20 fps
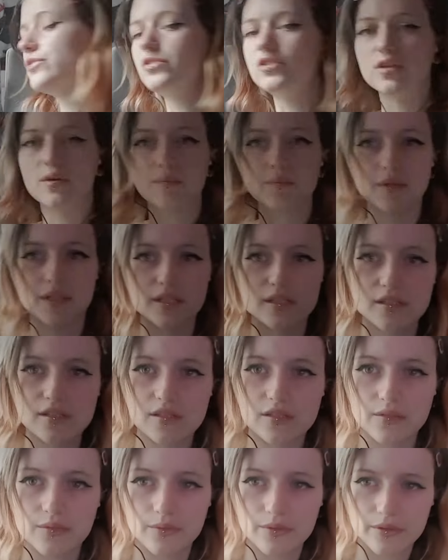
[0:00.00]
zombies,
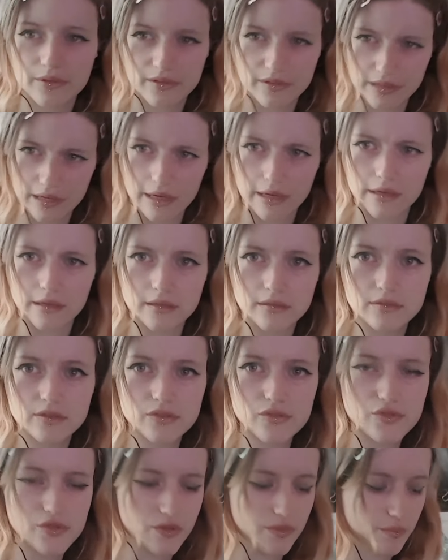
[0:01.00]
so we're okay. No
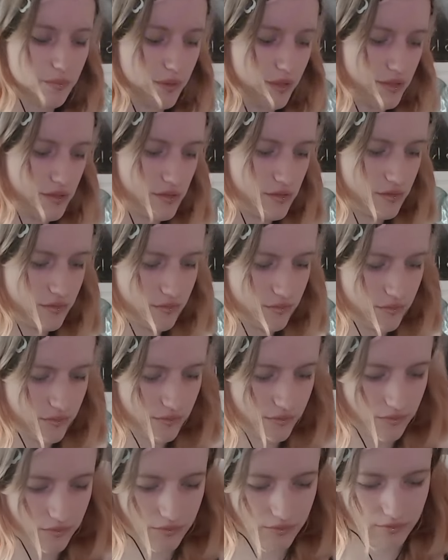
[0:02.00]
zombies.
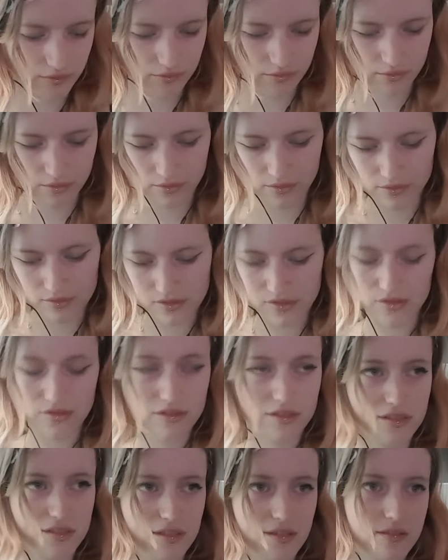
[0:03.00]
As long
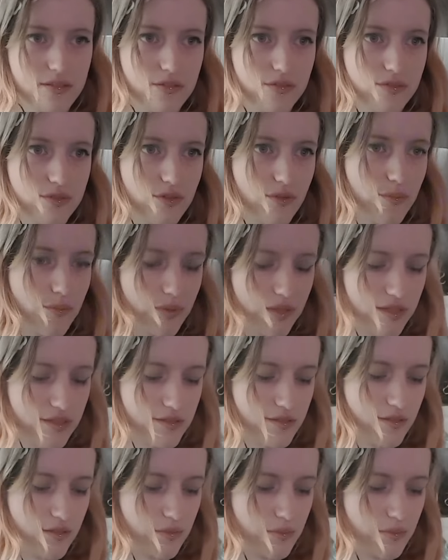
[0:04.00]
as there's no zombies,